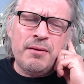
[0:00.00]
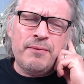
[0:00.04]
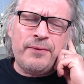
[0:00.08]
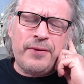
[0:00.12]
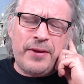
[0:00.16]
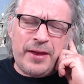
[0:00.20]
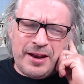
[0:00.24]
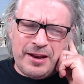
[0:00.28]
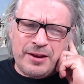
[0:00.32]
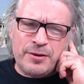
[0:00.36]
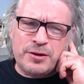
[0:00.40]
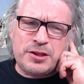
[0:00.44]

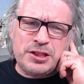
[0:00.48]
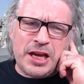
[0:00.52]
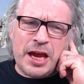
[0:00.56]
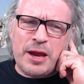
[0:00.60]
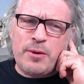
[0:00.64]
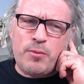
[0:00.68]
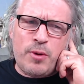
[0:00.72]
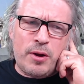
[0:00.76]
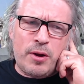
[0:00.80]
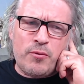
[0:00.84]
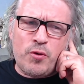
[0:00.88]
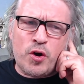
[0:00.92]
And then the
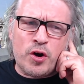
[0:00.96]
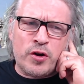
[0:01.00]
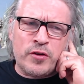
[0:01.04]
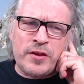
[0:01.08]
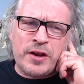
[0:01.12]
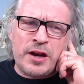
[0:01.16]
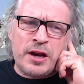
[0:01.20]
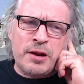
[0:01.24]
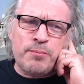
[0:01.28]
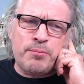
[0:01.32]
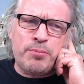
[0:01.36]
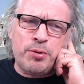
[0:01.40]
tape went wrong
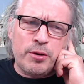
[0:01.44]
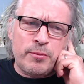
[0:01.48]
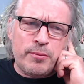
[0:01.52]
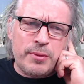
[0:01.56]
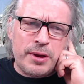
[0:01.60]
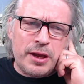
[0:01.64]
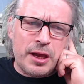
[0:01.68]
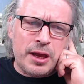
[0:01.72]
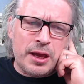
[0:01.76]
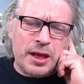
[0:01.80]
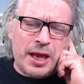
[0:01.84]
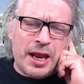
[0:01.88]
and they didn't put
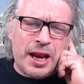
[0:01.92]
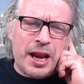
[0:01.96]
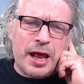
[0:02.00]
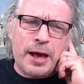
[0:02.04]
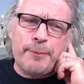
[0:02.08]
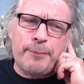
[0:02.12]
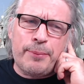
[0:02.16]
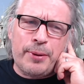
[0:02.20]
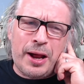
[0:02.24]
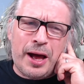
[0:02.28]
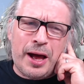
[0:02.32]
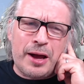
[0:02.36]
me in
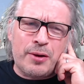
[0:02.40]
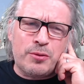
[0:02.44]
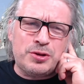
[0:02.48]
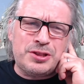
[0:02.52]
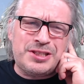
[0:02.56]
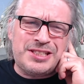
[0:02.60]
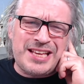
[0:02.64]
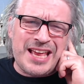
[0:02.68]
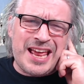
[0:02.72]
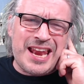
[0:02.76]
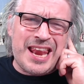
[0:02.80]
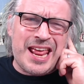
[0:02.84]
it. But I
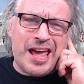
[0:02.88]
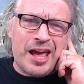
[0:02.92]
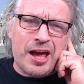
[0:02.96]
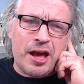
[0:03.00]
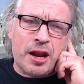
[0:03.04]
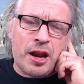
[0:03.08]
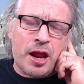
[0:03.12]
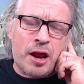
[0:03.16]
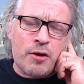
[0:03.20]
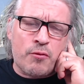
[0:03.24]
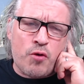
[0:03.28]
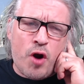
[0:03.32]
did it
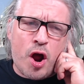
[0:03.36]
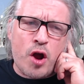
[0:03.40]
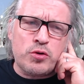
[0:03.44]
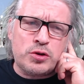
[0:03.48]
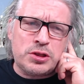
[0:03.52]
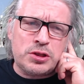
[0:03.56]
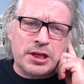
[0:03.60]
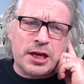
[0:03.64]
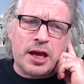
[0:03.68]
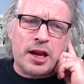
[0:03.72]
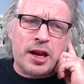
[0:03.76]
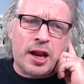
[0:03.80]
and I
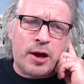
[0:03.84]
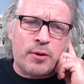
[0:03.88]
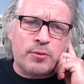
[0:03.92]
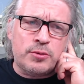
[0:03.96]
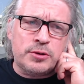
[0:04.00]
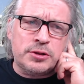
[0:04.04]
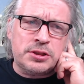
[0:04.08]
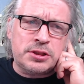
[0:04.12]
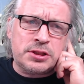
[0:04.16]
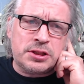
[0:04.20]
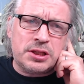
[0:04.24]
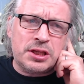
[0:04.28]
wrote it and I
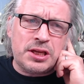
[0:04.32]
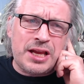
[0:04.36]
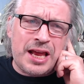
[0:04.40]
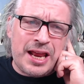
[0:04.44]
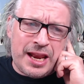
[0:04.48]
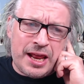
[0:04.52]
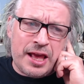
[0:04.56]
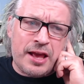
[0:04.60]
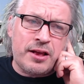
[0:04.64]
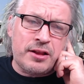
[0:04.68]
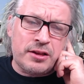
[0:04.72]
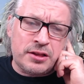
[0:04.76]
was
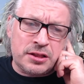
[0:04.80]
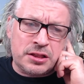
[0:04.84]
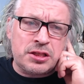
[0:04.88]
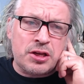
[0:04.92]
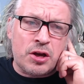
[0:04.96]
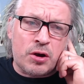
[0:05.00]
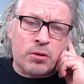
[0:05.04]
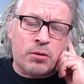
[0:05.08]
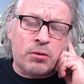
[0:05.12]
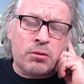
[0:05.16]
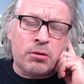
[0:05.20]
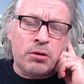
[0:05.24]
in it
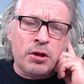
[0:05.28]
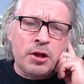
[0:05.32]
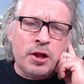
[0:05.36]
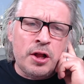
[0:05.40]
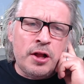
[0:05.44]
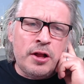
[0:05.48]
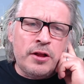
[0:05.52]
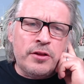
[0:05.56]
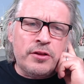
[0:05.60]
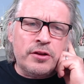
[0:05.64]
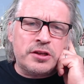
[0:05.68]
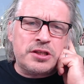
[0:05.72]
until
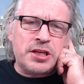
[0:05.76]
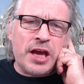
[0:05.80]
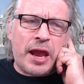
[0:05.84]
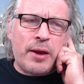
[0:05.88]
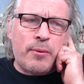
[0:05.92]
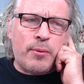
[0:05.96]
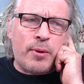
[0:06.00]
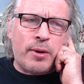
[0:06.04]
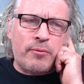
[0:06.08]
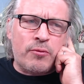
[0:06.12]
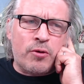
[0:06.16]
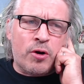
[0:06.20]
the
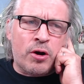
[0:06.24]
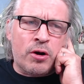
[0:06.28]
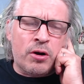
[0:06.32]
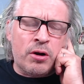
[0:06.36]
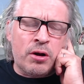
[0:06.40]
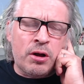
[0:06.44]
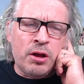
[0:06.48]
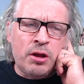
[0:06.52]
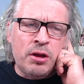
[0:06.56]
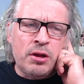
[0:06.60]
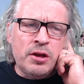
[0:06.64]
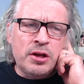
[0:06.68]
tape went
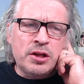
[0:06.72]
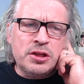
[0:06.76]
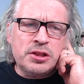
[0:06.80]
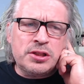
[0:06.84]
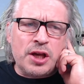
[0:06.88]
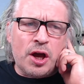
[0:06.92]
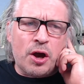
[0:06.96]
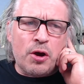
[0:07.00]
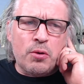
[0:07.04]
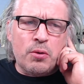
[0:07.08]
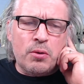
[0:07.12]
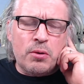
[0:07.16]
wrong.
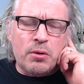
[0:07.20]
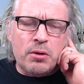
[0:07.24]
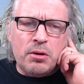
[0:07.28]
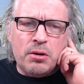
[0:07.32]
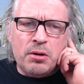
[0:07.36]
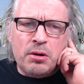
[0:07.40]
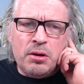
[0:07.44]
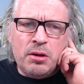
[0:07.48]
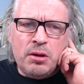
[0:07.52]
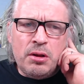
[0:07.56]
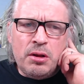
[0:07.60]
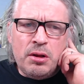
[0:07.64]
So,
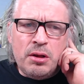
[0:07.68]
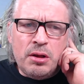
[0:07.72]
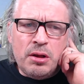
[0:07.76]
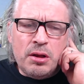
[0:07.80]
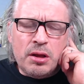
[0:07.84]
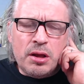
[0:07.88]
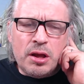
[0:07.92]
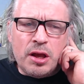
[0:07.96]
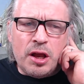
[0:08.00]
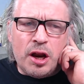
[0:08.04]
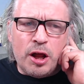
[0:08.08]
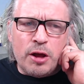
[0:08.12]

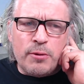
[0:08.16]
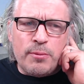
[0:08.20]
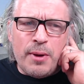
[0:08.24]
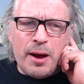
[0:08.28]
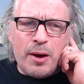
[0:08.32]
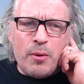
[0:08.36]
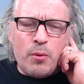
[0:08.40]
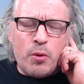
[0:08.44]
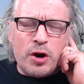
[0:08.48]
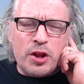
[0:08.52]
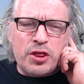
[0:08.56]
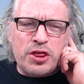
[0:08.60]
you
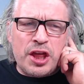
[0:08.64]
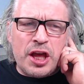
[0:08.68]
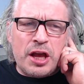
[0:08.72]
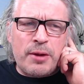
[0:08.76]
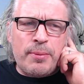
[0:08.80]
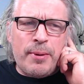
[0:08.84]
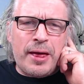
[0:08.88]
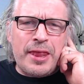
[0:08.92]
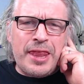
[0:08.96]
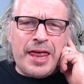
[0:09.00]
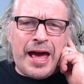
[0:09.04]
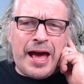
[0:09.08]
might want to
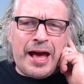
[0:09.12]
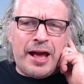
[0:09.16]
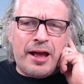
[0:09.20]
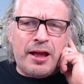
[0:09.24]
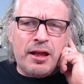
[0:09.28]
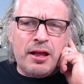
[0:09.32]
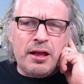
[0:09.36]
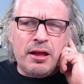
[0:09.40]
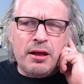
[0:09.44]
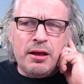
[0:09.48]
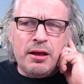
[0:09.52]
think about that.